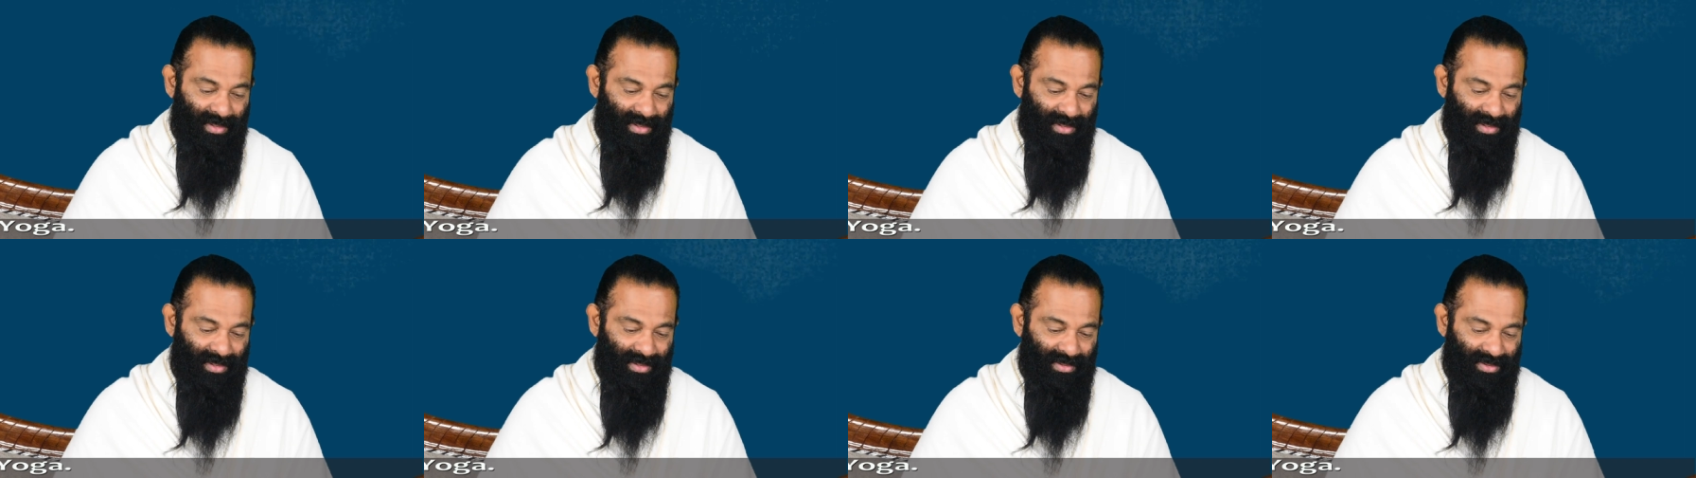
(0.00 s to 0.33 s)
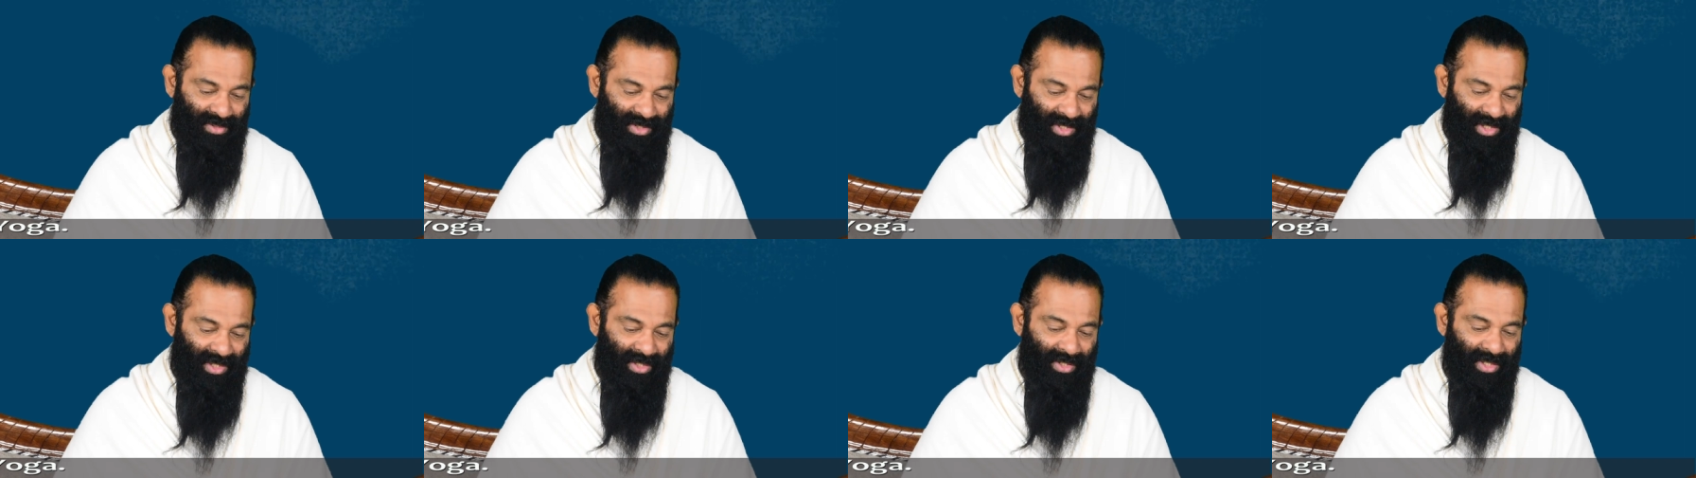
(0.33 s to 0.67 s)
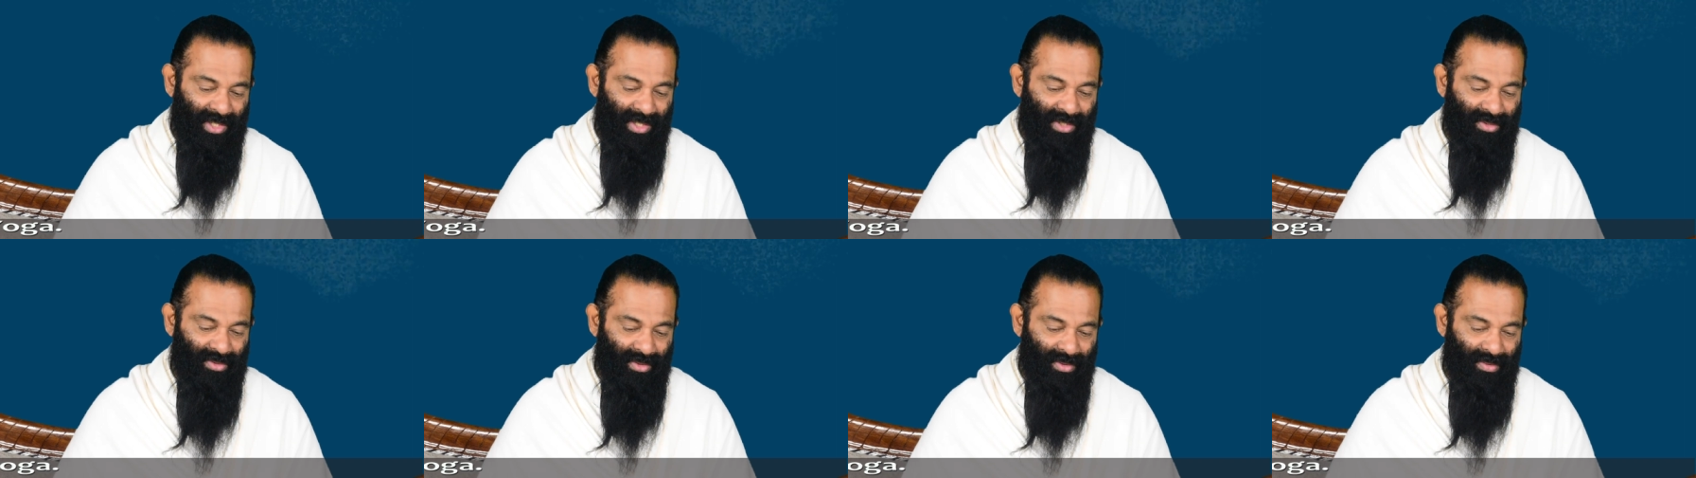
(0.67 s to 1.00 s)
uh,
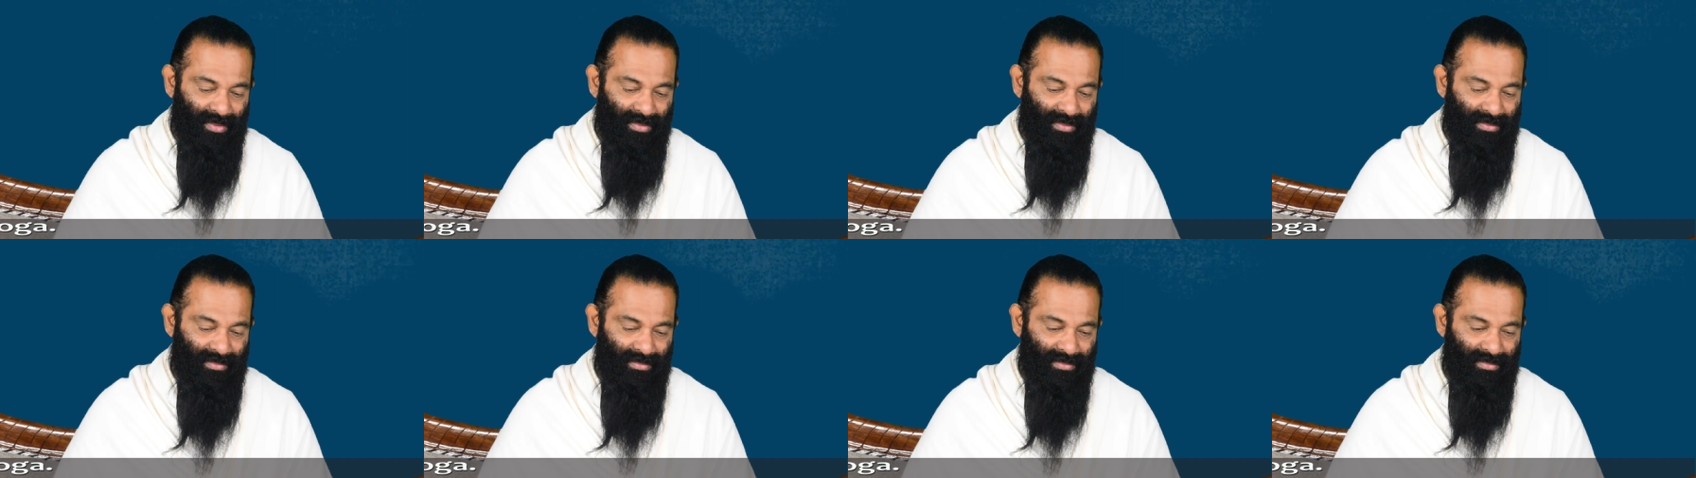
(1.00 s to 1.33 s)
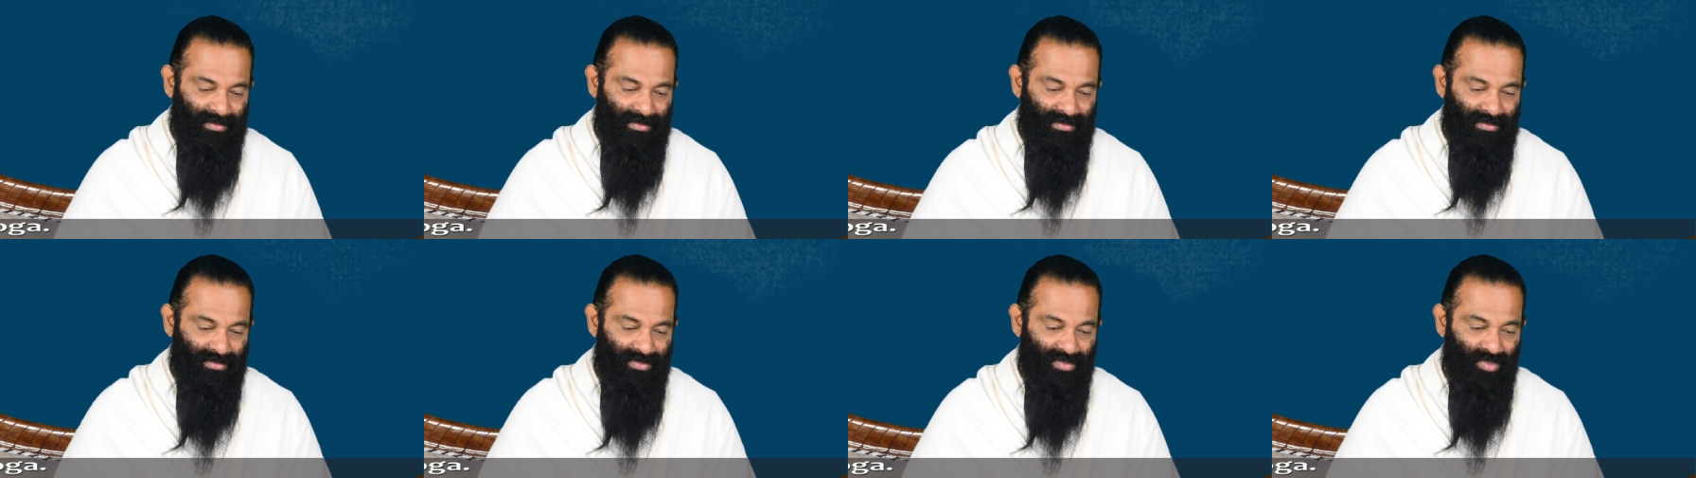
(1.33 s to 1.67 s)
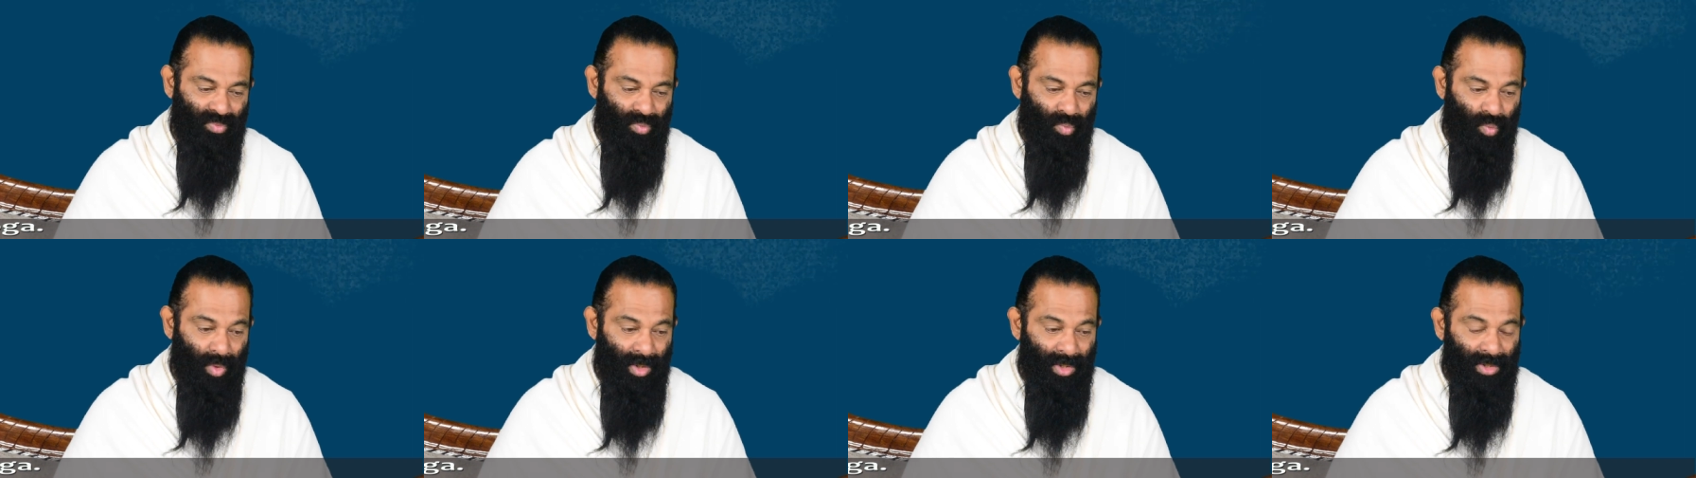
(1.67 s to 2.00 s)
theory in the
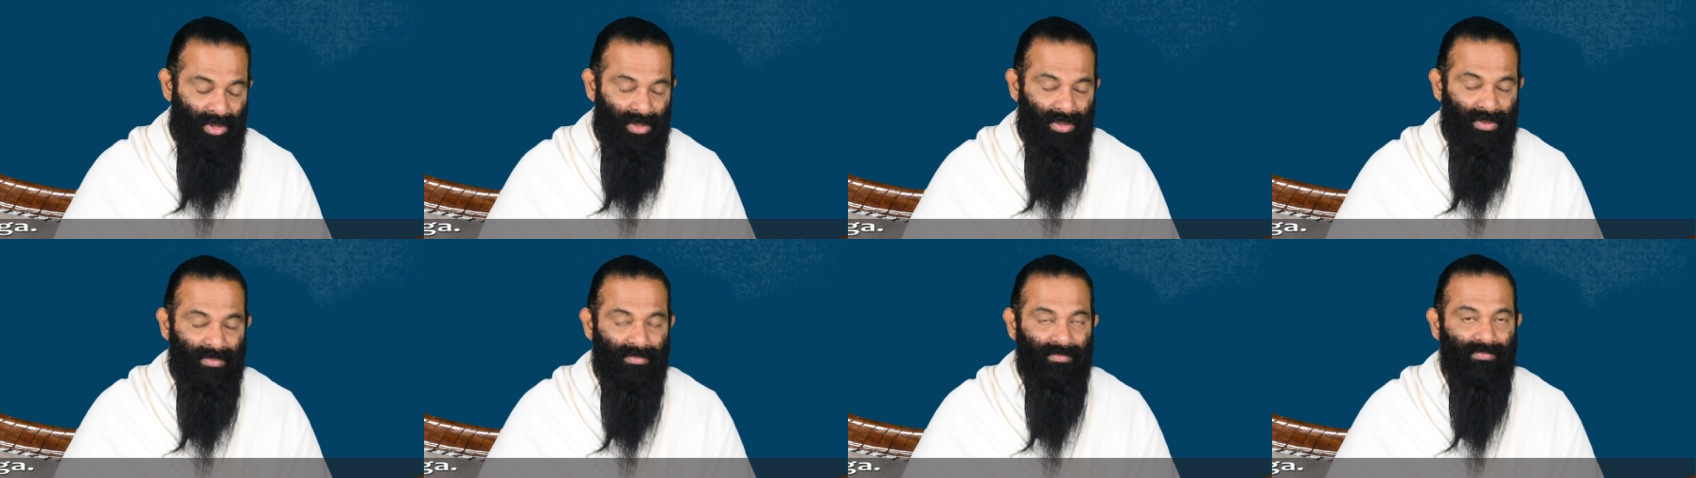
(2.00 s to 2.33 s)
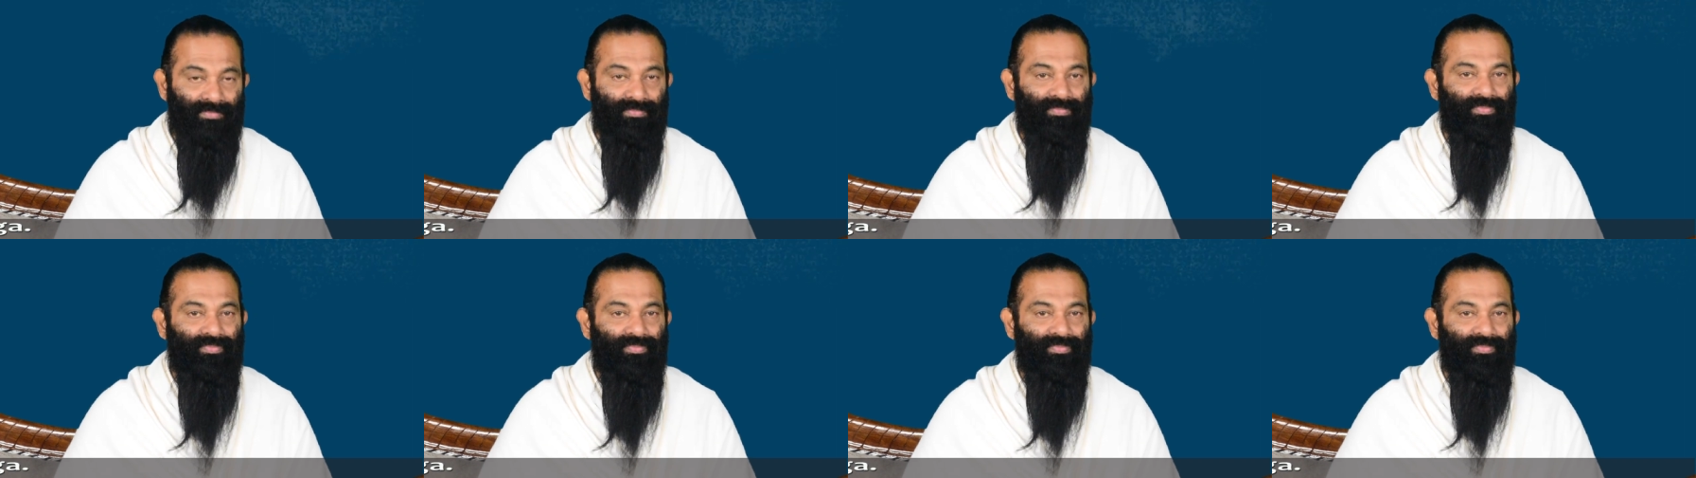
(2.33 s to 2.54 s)
world.